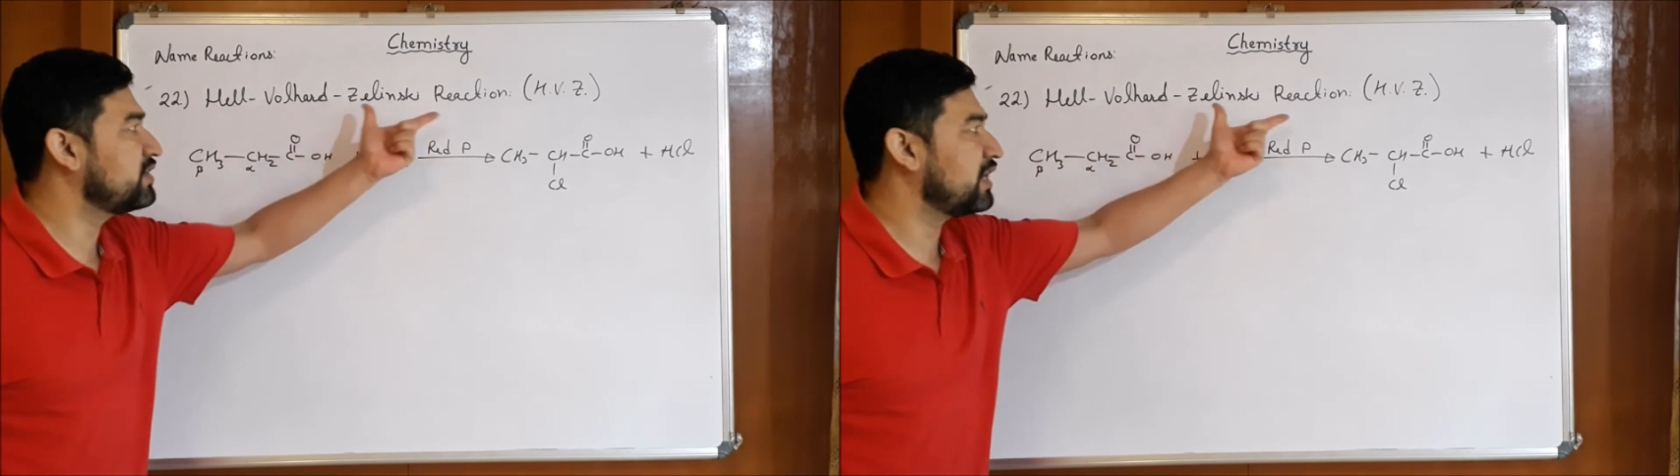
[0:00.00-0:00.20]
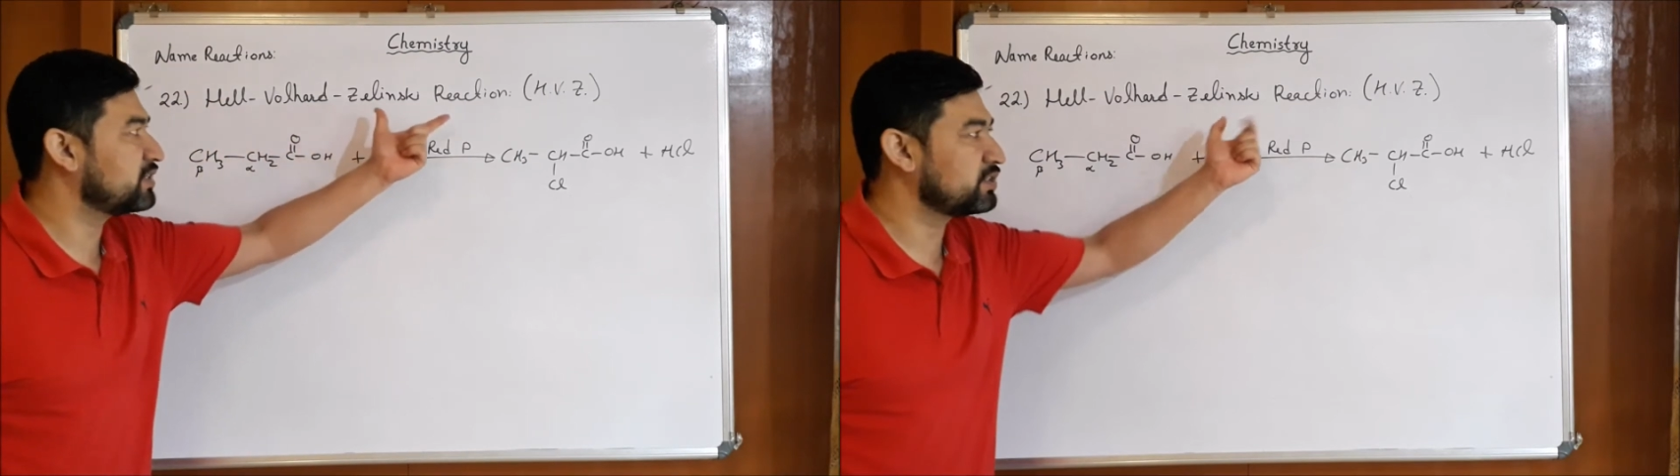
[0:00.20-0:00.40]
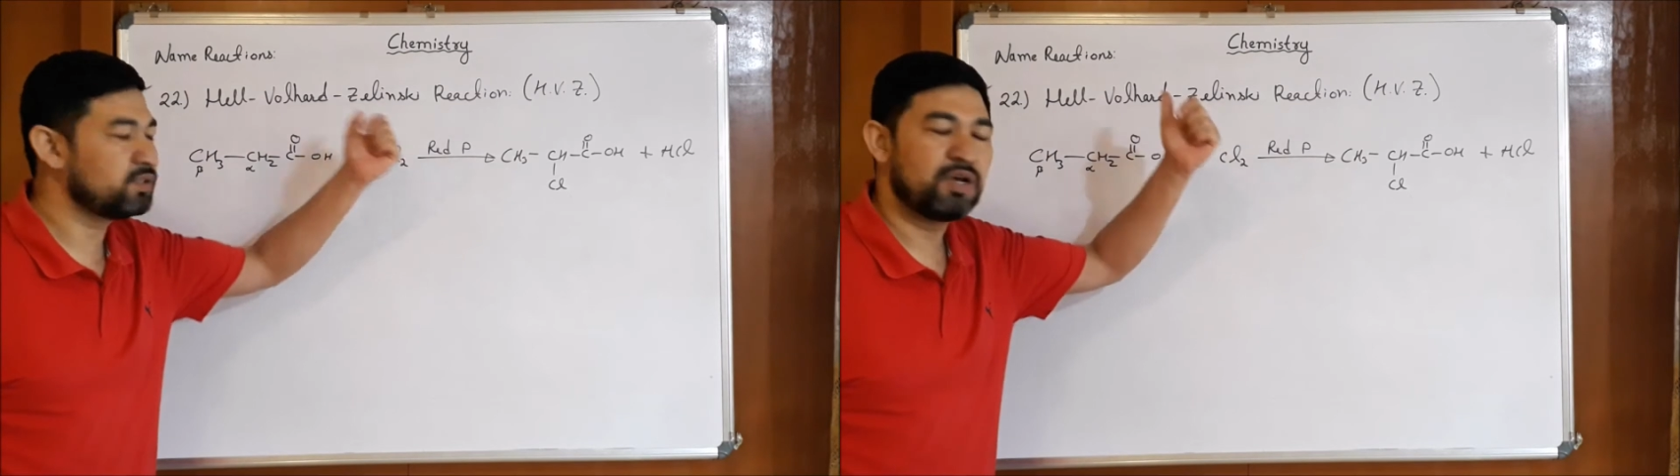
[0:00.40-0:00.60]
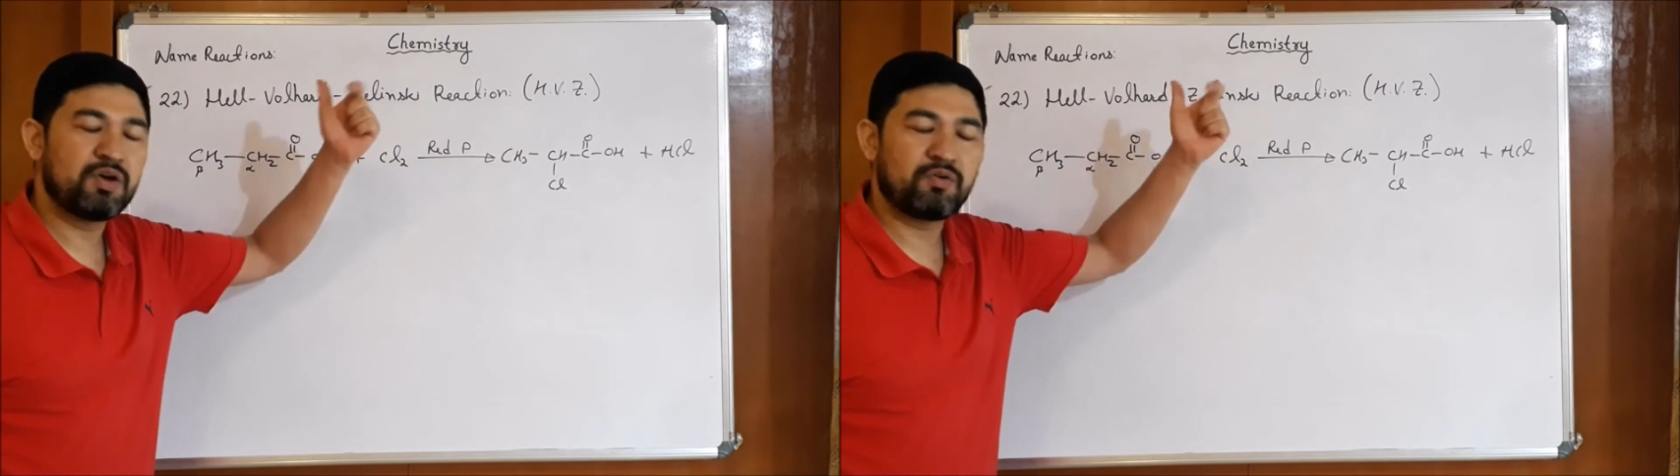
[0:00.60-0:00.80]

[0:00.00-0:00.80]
reaction.